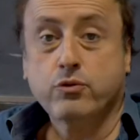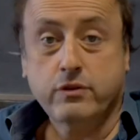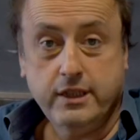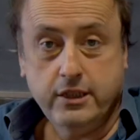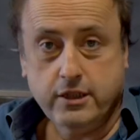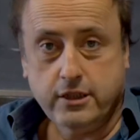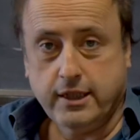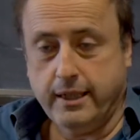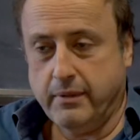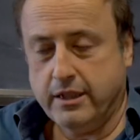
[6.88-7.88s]

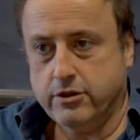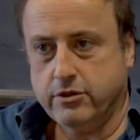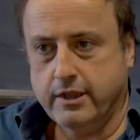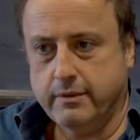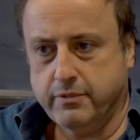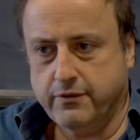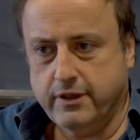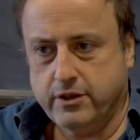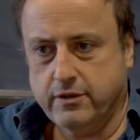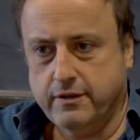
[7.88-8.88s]
Gustincich. I'm Associate
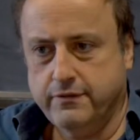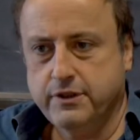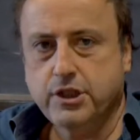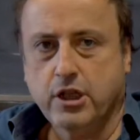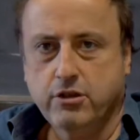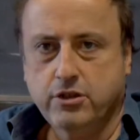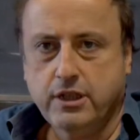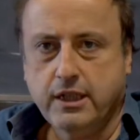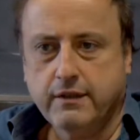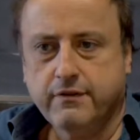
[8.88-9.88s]
Professor in
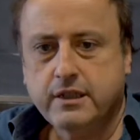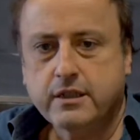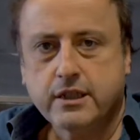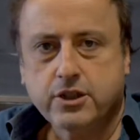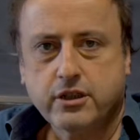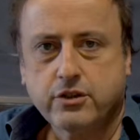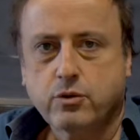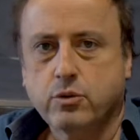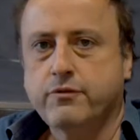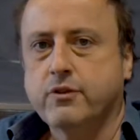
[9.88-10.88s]
Physiology at the International
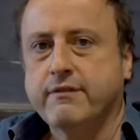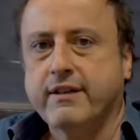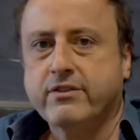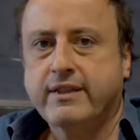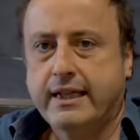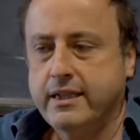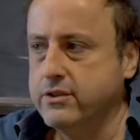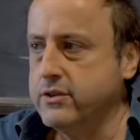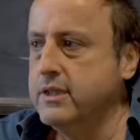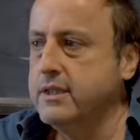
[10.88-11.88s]
School for Advanced
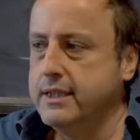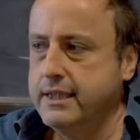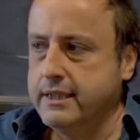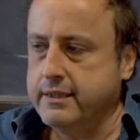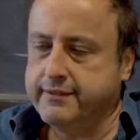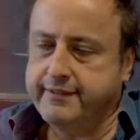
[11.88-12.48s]
Studies in